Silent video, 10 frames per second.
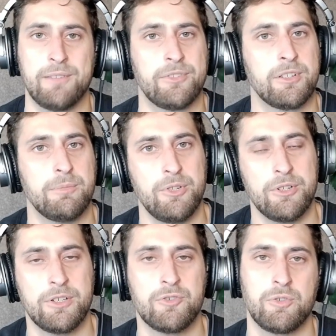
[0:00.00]
for
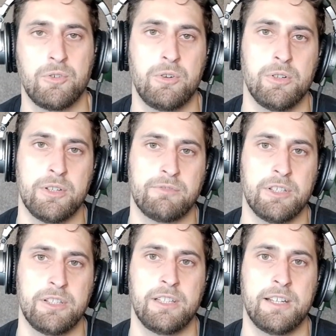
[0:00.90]
computer control and
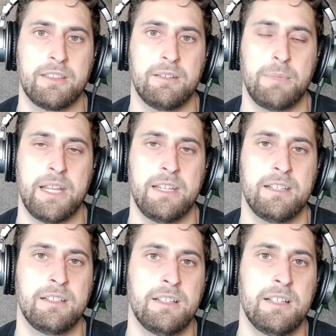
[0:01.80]
really like the
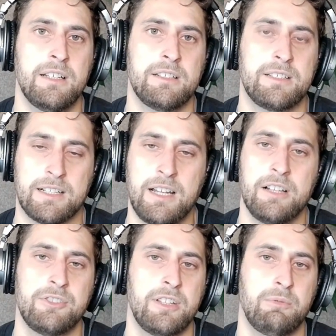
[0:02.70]
main
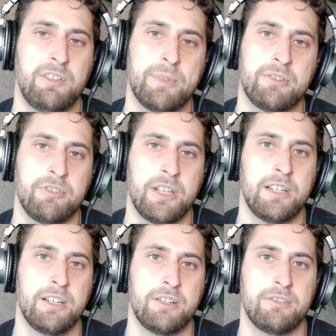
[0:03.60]
technology that we've been creating
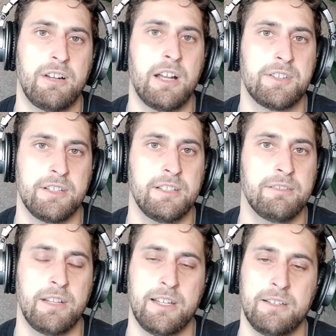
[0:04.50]
here at Neurosity.
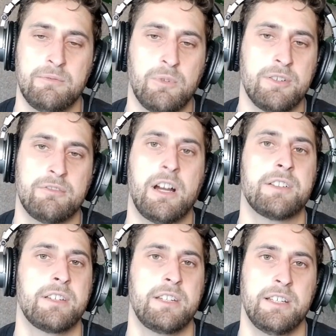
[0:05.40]
And what
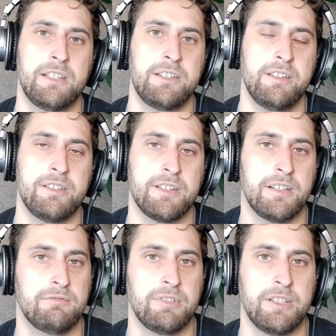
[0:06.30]
Neurosity is
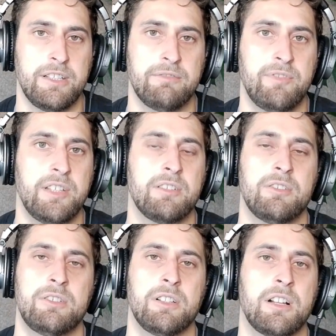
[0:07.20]
really a
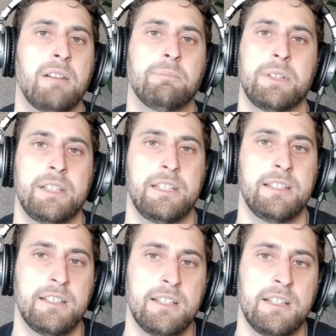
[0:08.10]
vehicle, a company
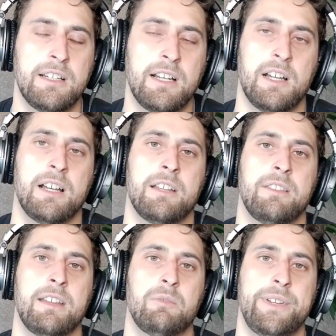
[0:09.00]

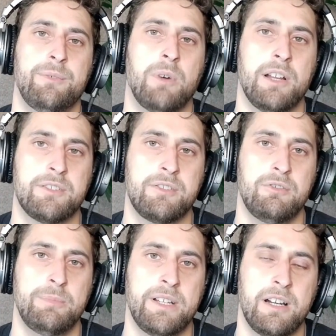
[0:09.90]
that we want
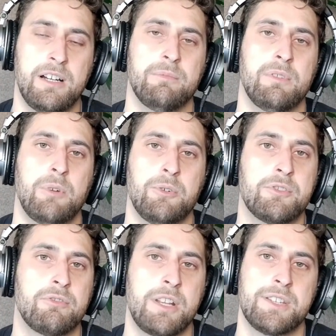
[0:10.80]
to become the most
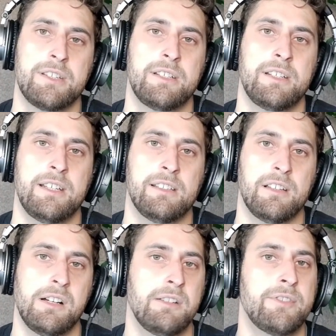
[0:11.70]
trusted and
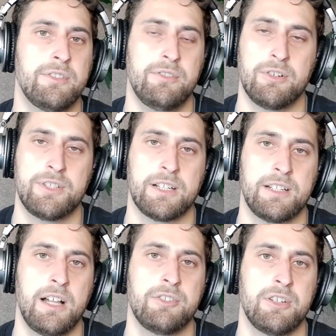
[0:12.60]
loved
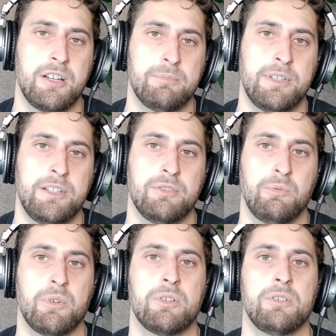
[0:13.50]
neurotechnology company in the
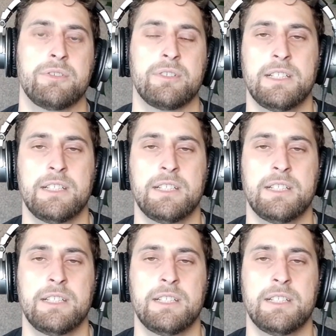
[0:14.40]
world.